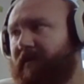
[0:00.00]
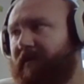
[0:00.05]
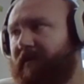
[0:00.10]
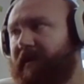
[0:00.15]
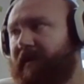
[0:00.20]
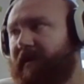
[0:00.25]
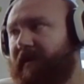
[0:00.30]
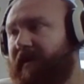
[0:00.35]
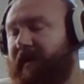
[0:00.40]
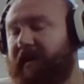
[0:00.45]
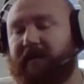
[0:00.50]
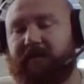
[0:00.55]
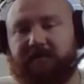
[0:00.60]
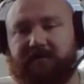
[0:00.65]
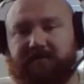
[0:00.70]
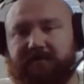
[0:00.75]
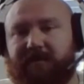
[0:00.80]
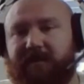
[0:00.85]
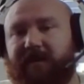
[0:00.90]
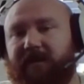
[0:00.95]
polling,
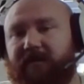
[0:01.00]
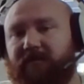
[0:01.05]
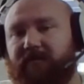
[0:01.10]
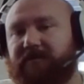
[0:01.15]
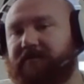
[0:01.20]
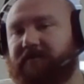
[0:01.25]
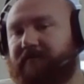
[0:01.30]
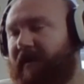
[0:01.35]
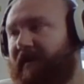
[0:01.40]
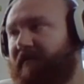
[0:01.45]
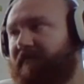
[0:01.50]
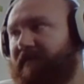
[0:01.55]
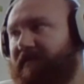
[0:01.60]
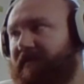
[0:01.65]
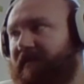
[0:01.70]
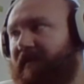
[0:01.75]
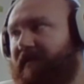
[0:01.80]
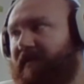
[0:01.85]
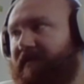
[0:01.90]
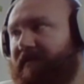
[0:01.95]
English language, great
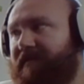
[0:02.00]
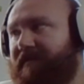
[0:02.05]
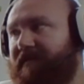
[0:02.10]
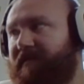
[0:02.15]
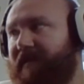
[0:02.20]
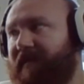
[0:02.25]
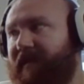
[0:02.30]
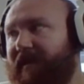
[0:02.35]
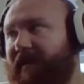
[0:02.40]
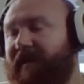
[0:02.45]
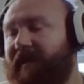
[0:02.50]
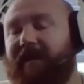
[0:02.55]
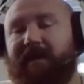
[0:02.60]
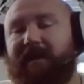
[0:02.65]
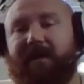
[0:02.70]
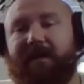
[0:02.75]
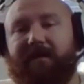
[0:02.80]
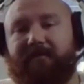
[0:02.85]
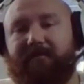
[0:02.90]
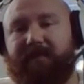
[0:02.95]
results.
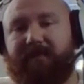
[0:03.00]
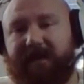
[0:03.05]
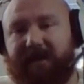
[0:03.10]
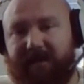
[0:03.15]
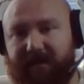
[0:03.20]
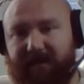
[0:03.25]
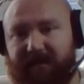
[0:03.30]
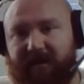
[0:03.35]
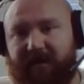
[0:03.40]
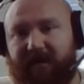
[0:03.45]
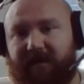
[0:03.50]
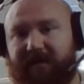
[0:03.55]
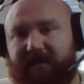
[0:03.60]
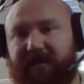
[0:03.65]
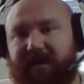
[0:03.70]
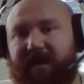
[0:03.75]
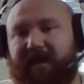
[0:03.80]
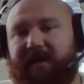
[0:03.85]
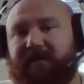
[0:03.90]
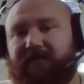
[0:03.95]
Media
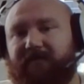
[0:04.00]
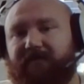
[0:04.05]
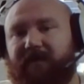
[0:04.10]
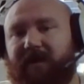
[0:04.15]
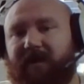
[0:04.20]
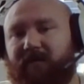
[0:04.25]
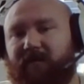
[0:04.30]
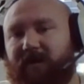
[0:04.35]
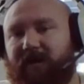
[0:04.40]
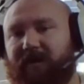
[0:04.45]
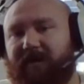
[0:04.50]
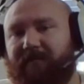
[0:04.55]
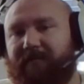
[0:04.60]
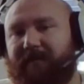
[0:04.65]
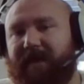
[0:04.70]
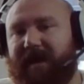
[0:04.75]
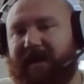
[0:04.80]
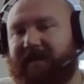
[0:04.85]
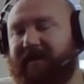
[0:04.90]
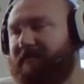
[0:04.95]
contacts for how we're
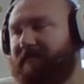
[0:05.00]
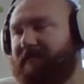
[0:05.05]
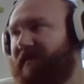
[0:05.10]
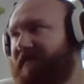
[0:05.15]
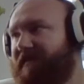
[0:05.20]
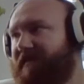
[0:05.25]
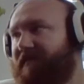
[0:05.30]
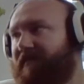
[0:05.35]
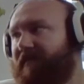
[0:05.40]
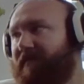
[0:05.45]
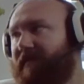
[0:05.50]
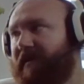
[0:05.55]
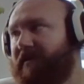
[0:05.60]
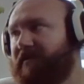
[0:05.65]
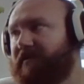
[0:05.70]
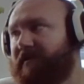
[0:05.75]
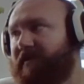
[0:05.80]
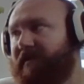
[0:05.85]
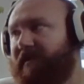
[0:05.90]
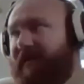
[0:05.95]
combating
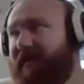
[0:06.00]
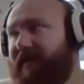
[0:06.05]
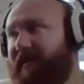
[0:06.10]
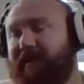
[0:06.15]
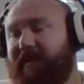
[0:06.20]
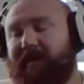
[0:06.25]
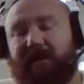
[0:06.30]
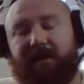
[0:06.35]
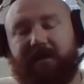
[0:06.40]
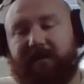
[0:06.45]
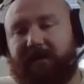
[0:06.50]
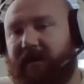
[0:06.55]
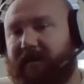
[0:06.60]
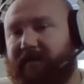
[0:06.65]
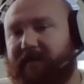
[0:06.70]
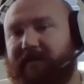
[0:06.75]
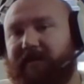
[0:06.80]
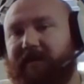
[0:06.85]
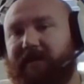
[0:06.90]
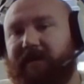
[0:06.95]
misinformation,
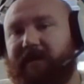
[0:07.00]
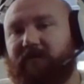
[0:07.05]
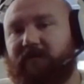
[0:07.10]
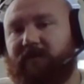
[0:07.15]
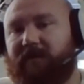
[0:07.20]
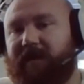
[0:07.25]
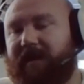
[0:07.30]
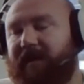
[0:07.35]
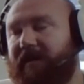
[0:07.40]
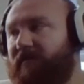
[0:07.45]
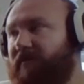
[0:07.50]
not on an equal